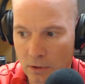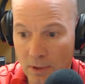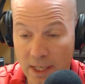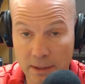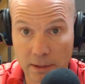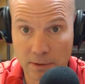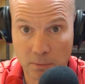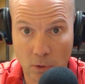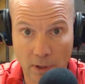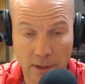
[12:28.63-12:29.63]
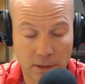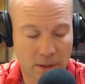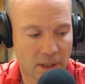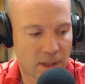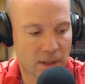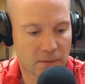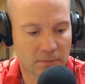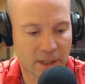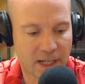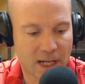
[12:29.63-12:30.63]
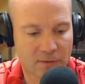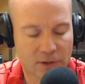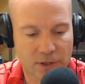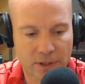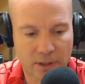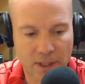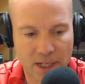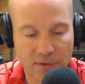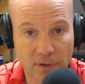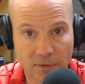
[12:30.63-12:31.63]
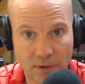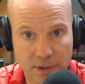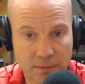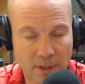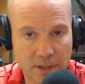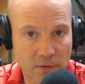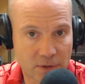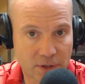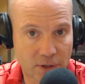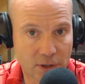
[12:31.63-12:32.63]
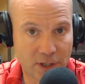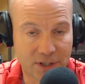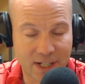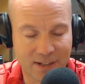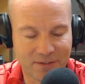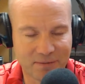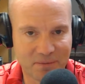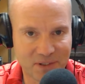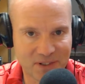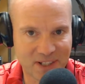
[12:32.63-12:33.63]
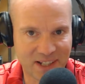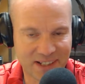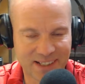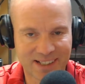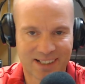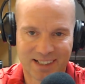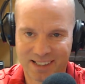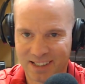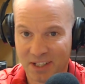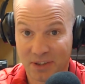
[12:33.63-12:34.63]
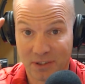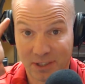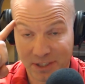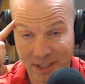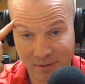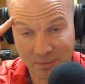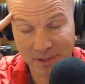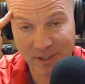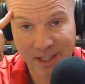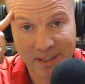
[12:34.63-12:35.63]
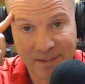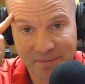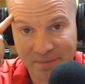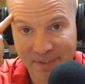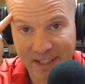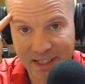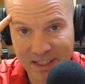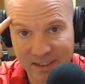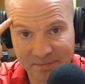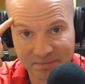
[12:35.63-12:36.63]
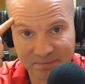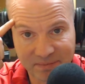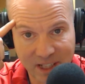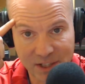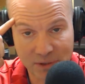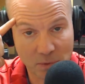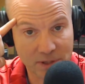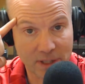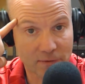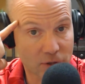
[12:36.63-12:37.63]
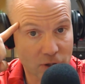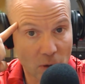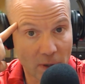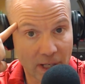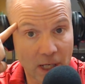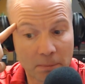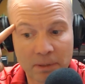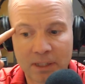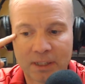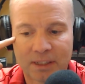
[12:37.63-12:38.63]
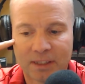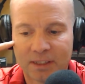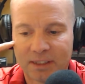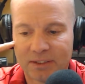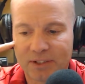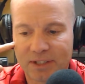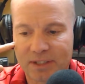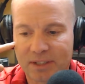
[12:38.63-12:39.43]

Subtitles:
at this point, my average in the class for the first semester was 37%. 37%. I just wasn't even showing up. Just